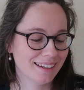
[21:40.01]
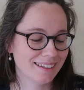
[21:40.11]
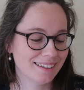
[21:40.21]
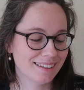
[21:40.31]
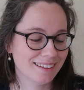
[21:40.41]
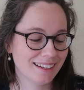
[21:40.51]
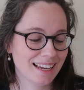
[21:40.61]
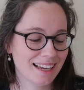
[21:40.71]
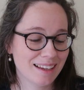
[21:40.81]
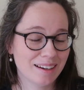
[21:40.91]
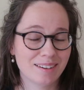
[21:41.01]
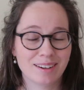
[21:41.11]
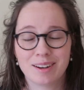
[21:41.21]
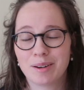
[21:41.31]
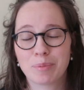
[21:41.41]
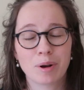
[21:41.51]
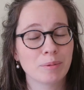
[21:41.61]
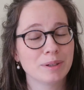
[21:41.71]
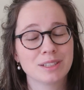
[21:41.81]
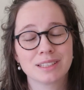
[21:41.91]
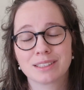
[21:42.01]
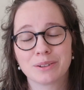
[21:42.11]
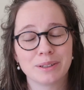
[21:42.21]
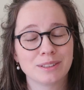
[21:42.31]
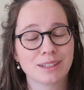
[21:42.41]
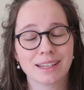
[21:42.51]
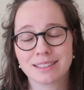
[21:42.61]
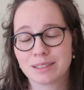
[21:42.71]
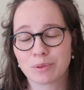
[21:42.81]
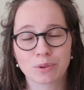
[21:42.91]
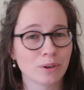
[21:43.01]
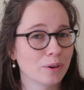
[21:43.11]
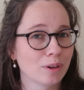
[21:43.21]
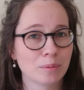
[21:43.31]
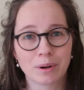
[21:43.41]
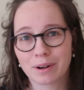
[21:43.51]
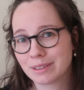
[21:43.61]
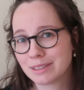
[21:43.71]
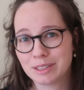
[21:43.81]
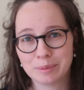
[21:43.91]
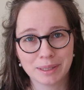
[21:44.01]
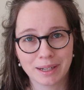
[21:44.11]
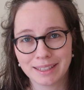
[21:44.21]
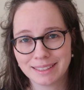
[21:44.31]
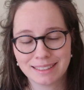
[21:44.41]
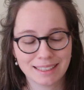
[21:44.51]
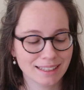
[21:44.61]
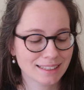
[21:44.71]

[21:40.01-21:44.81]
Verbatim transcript: Uh, and I'm probably just going to get some granola bars to be honest.